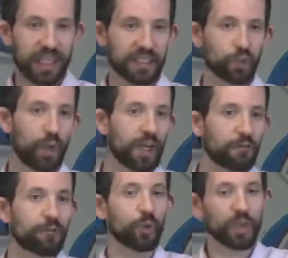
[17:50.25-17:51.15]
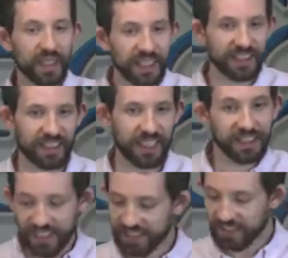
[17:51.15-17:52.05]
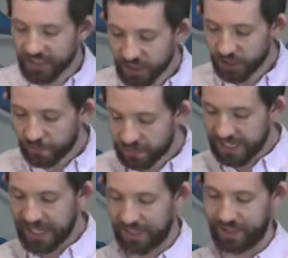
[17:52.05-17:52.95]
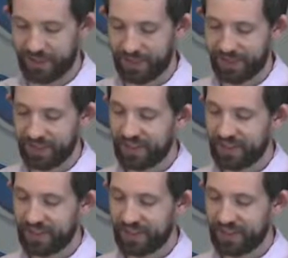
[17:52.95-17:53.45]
It's waiting for release. It doesn't deserve death.